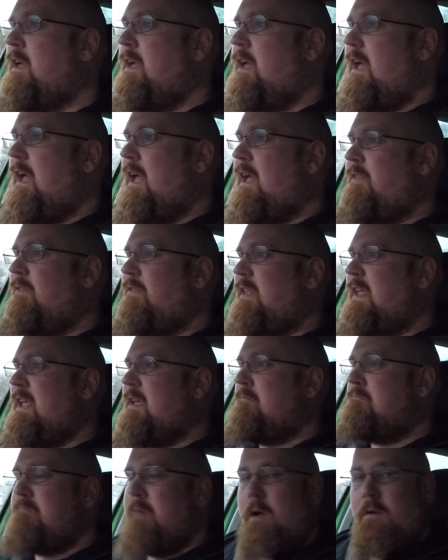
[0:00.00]
in the
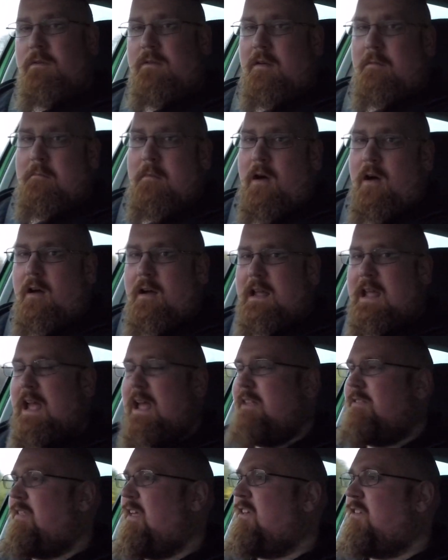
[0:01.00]
motor
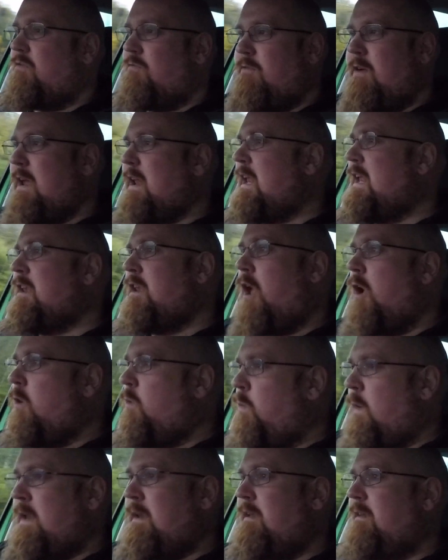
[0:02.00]
market, there's really no
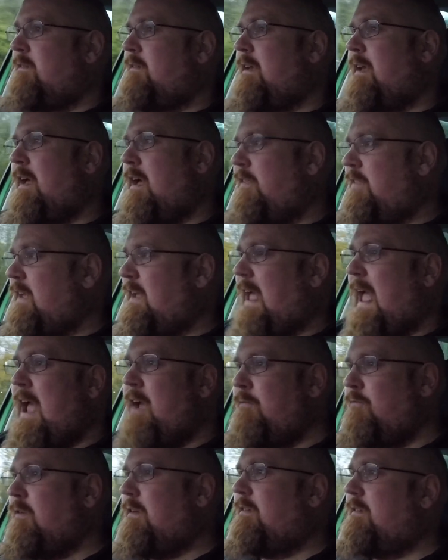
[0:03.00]
winners here. I think
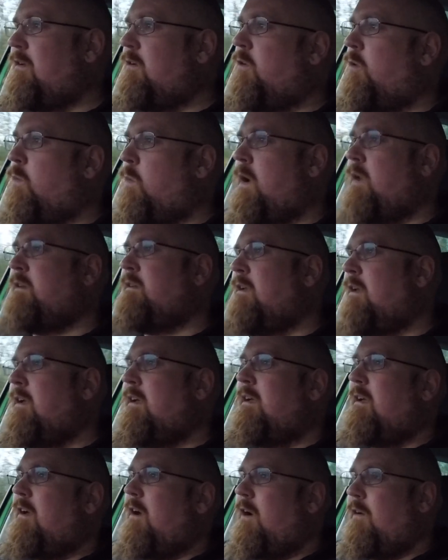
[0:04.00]
every single one
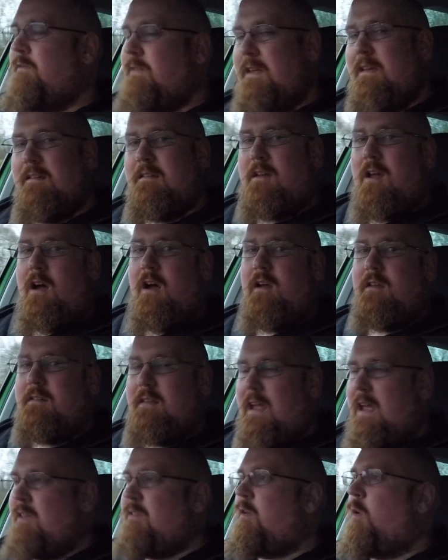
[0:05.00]
of these cars
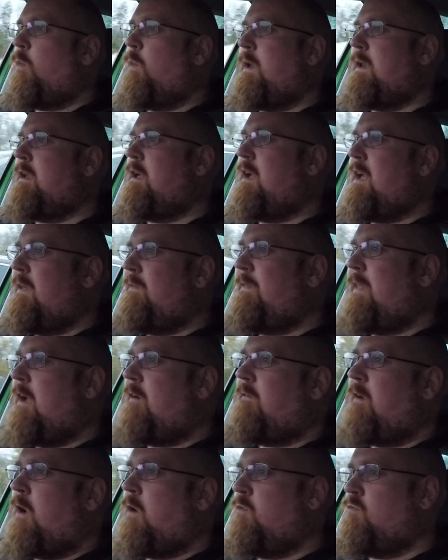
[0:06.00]
is a winner in
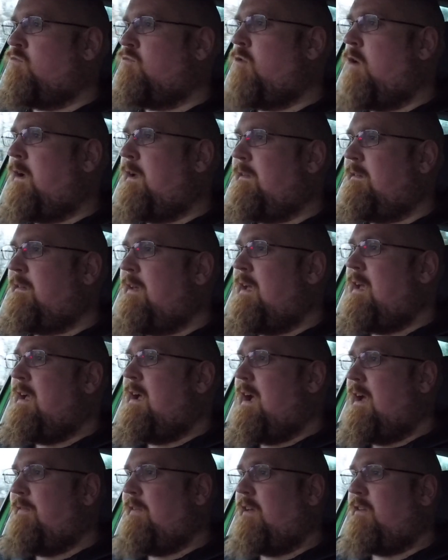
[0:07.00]
their own right,
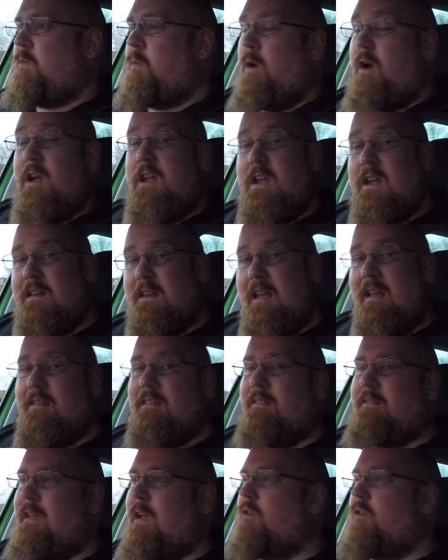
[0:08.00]
and that's why you need to test